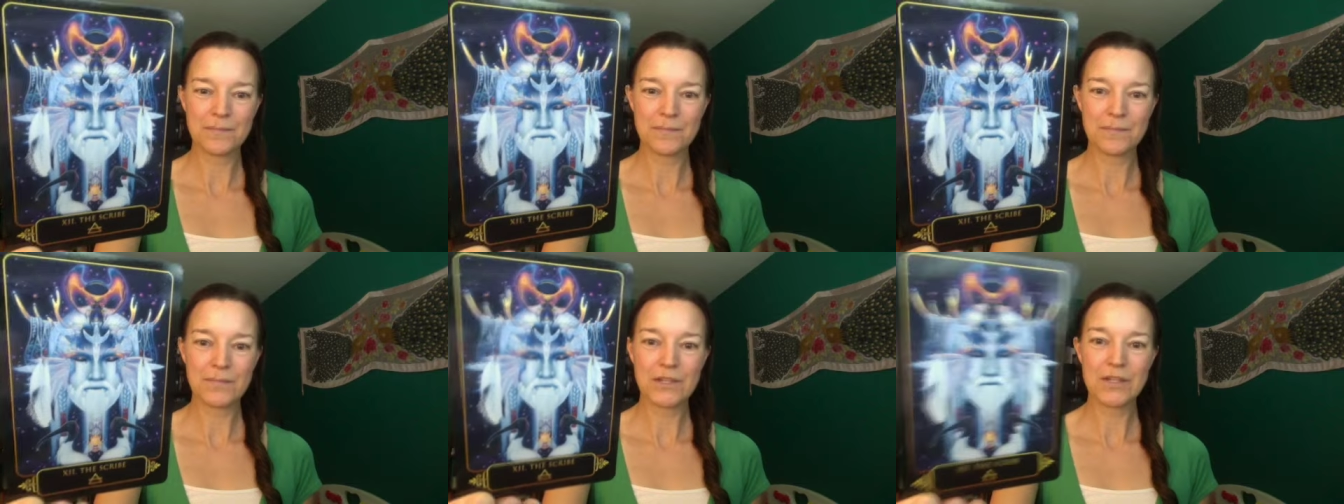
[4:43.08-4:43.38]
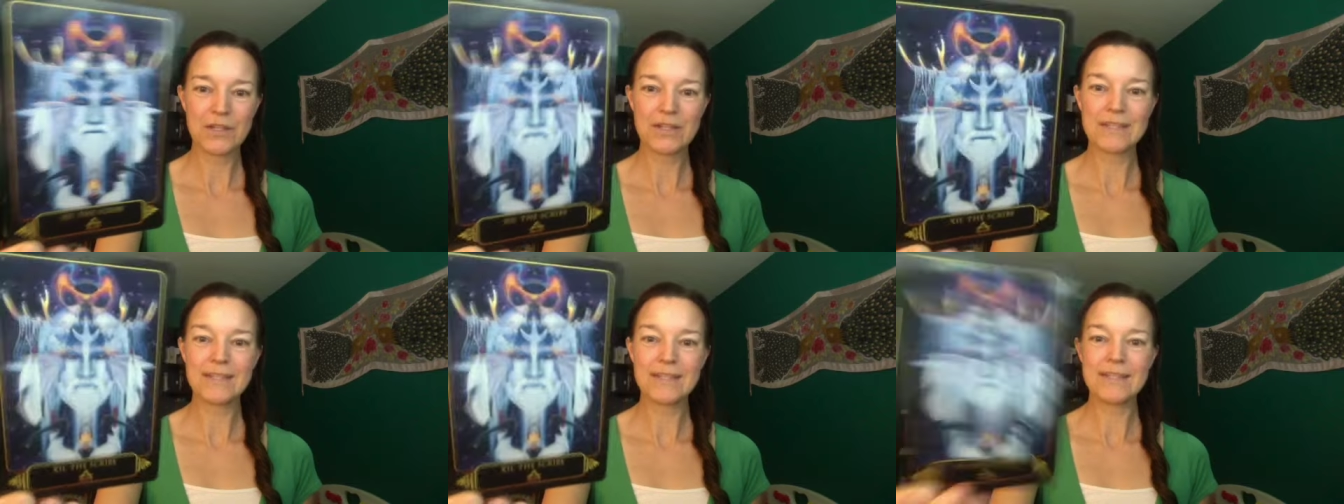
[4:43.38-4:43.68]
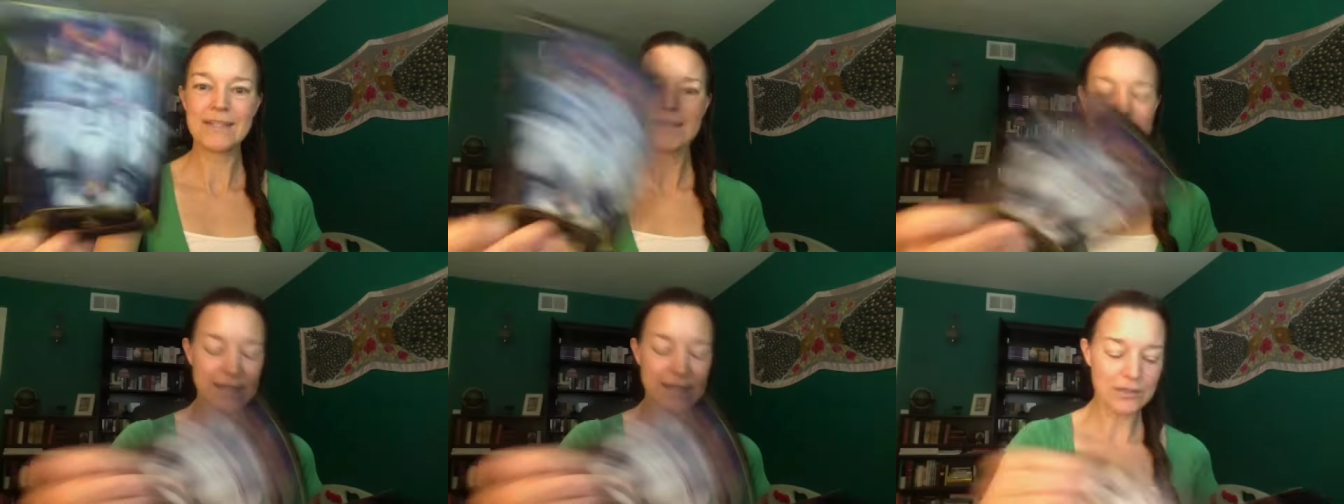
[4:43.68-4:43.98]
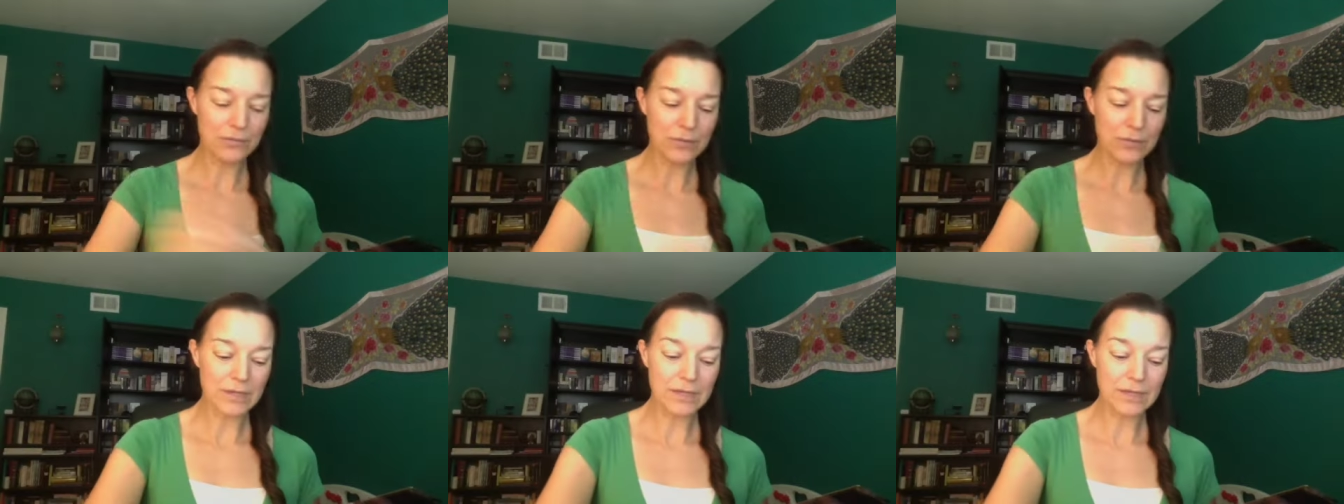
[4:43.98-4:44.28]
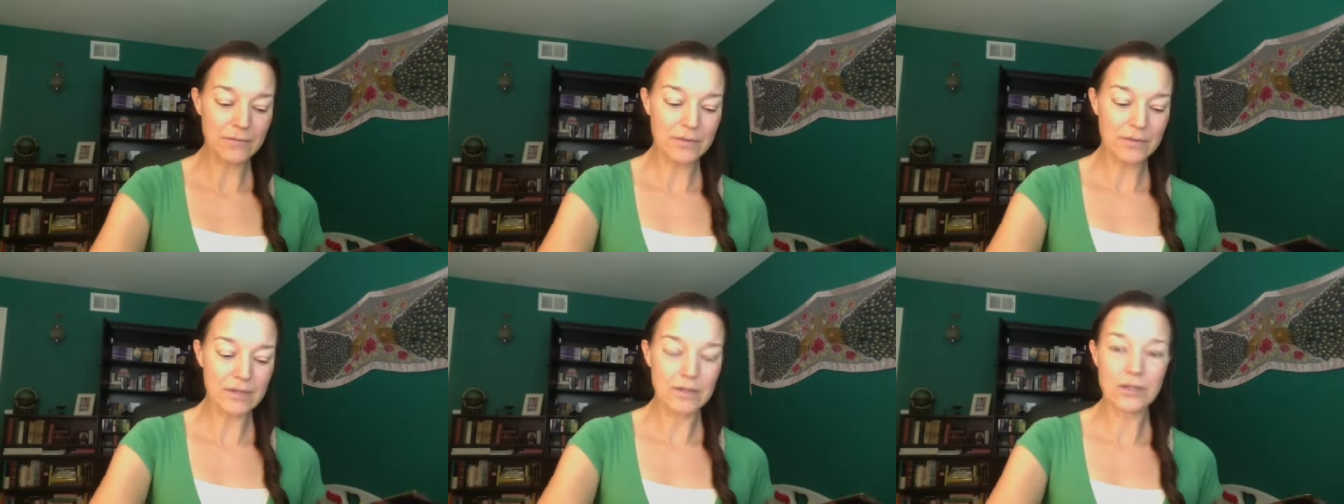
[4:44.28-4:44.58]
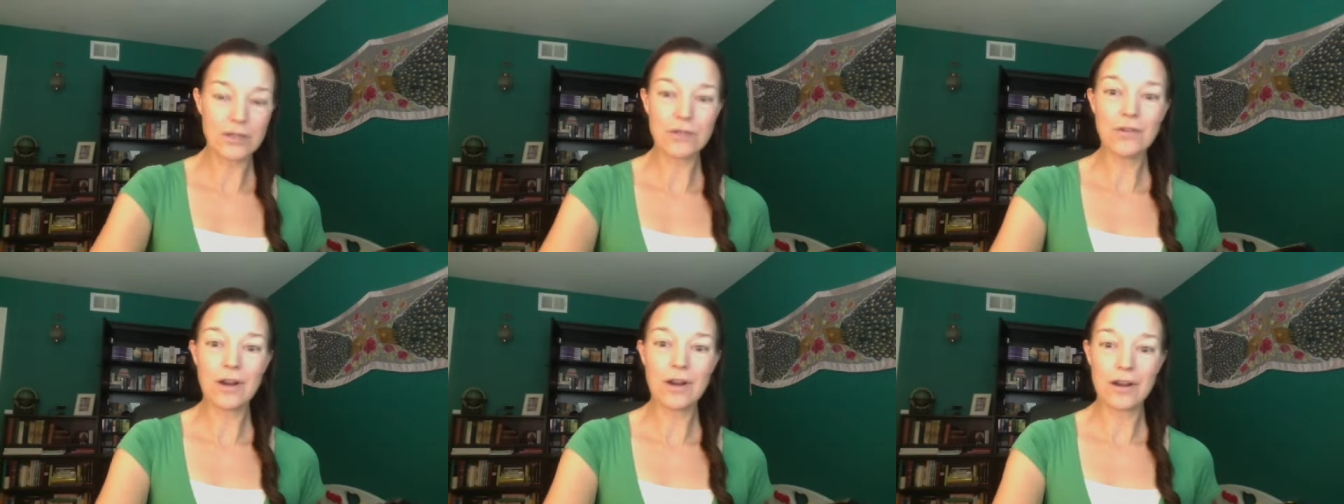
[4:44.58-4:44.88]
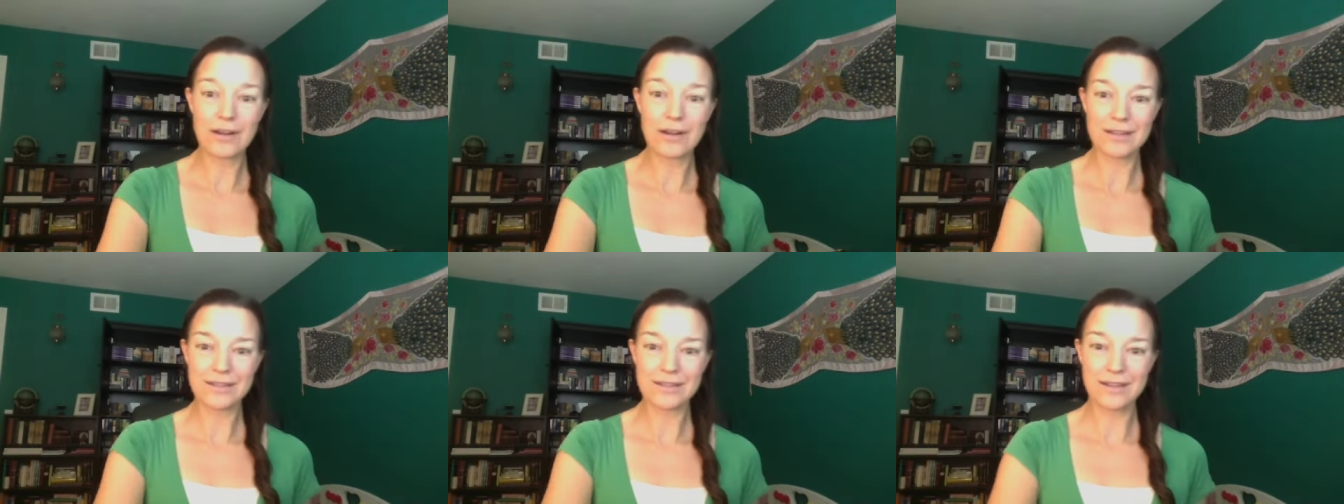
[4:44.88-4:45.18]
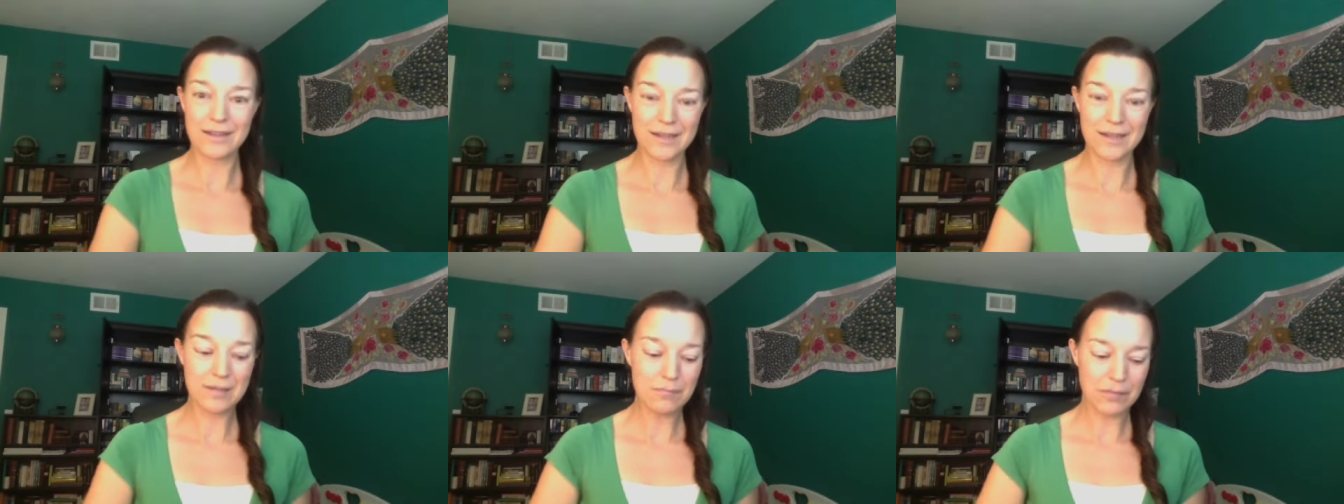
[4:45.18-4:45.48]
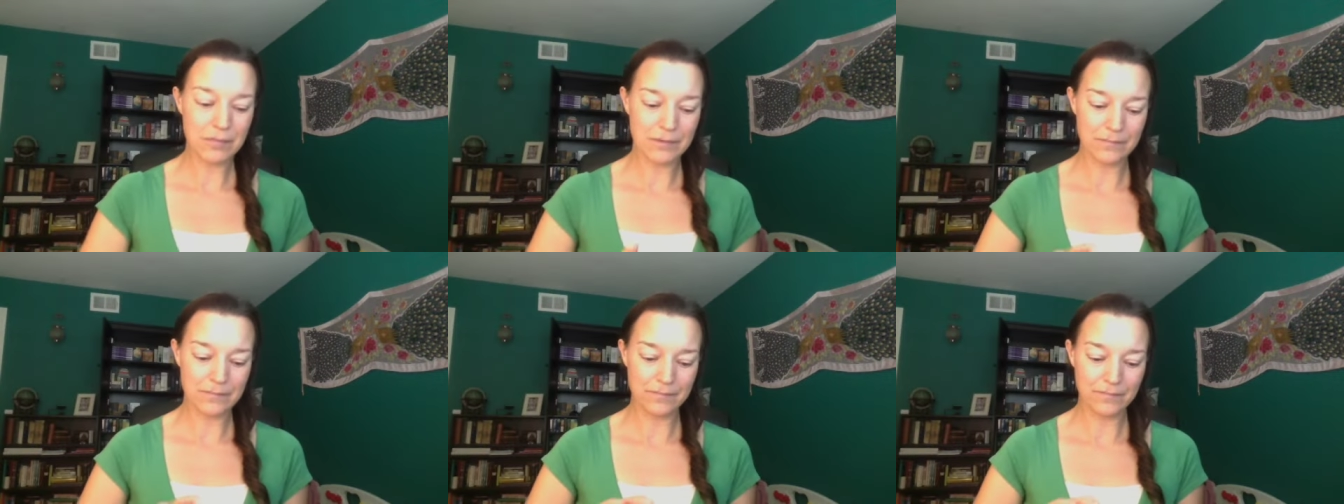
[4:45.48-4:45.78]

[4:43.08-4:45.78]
So you could see this as working with a new archetype.